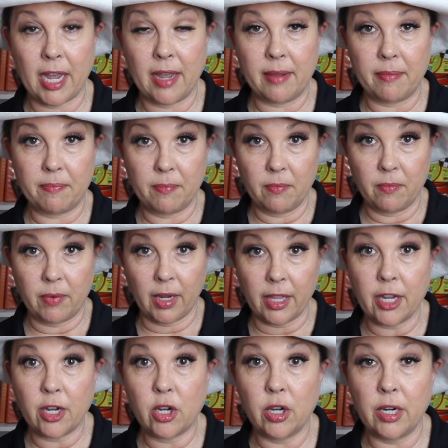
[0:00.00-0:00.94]
I
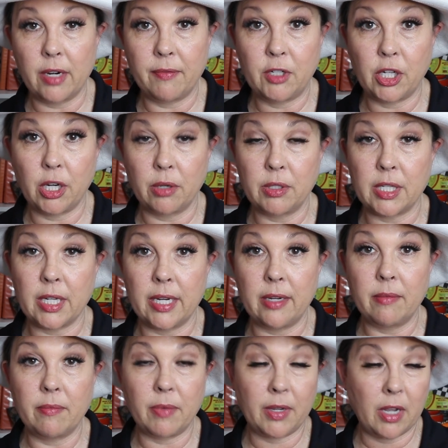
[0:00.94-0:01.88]
really could have
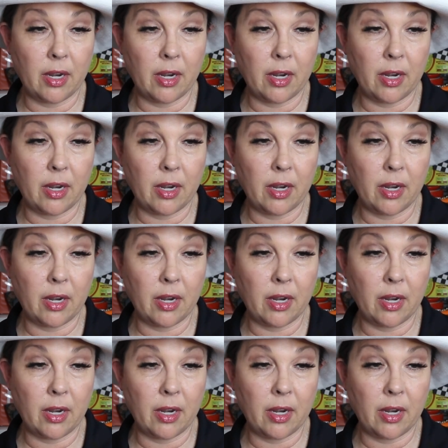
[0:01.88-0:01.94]
chosen,